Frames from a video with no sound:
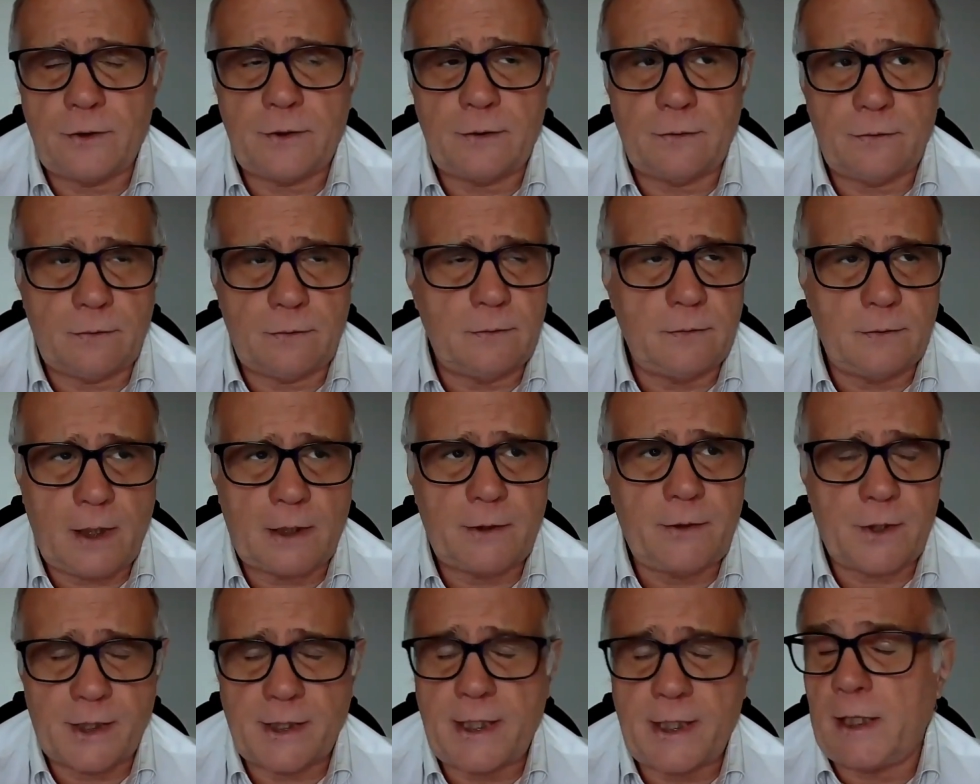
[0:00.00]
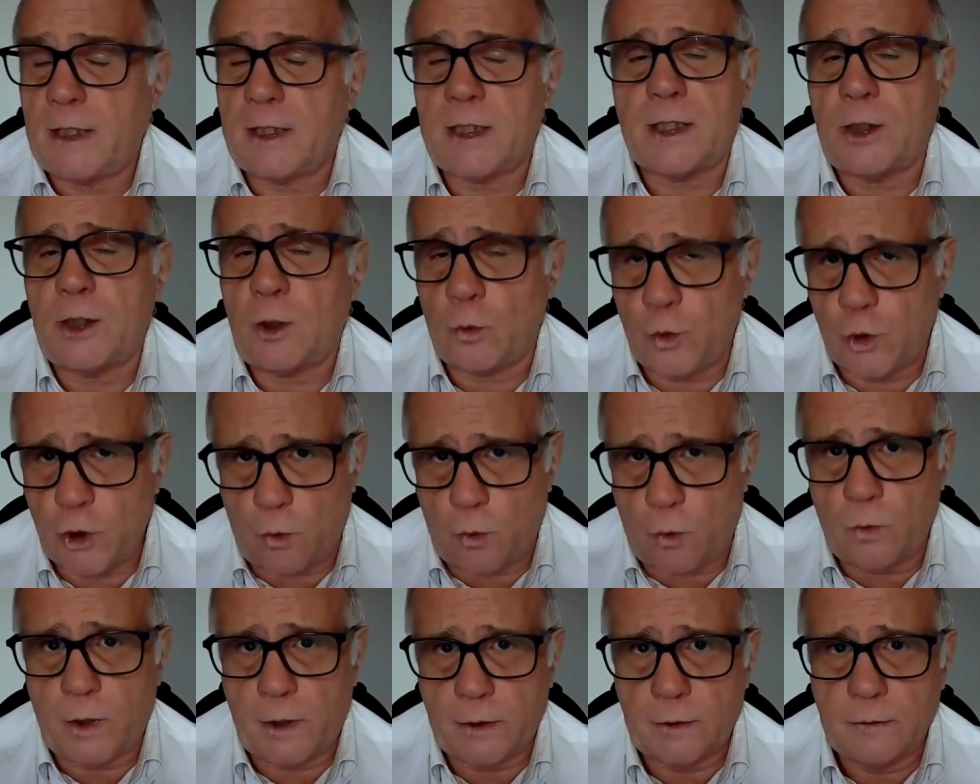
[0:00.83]
to understand it's no
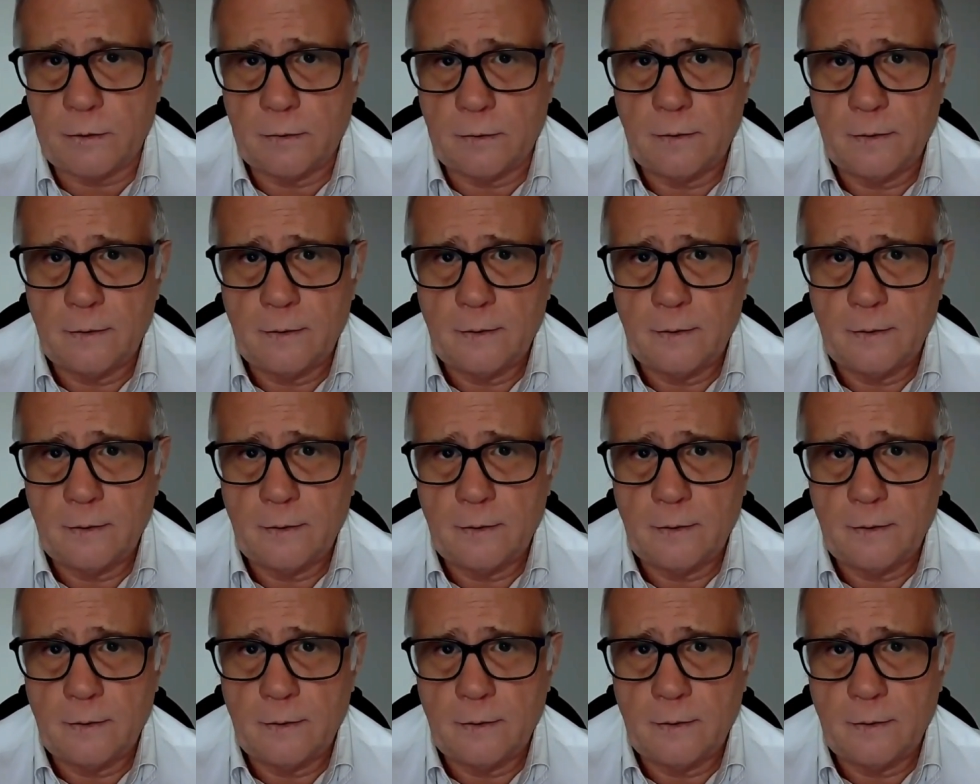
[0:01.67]
joke.